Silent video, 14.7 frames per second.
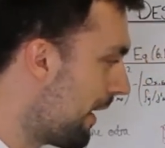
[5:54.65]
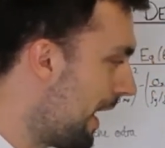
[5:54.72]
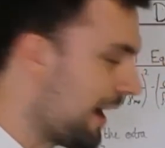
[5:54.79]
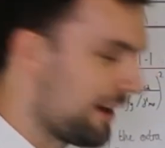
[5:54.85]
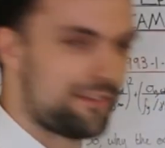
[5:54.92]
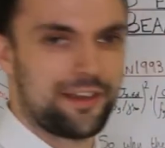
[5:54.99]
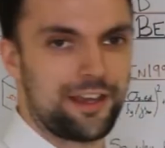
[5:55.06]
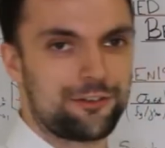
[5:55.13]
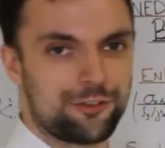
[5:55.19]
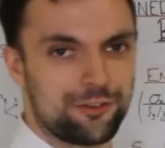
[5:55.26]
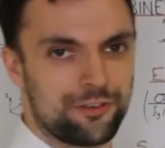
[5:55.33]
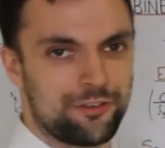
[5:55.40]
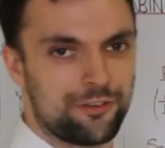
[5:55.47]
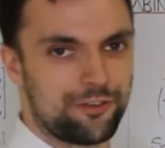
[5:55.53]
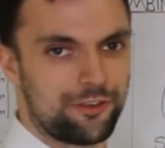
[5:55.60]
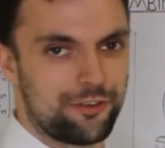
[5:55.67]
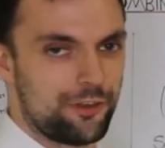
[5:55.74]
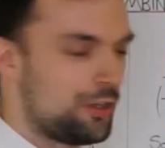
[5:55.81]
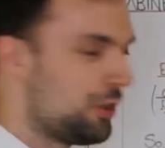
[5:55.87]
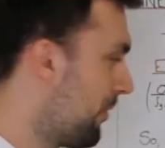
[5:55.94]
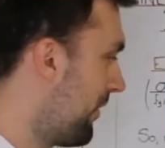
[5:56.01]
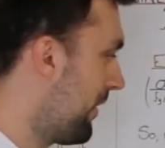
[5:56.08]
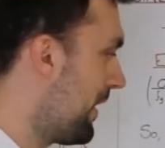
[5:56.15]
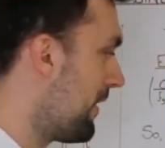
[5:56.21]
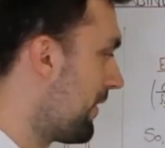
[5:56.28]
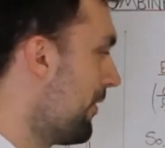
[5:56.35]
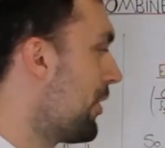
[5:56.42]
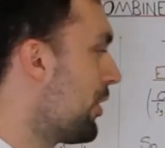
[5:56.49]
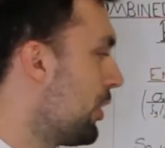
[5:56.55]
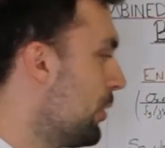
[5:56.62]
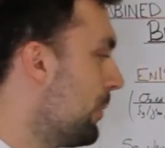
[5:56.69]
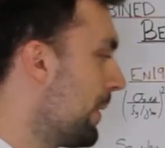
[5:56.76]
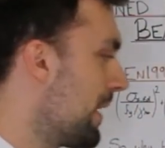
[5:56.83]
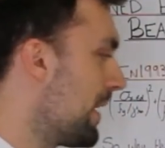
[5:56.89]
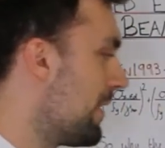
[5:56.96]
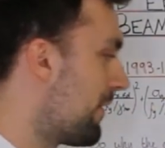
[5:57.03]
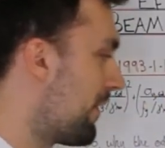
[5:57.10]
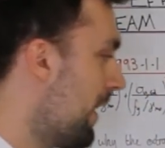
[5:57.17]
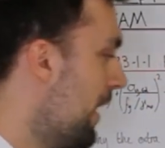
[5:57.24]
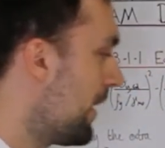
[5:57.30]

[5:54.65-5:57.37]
I sections, the UCs and the UBs,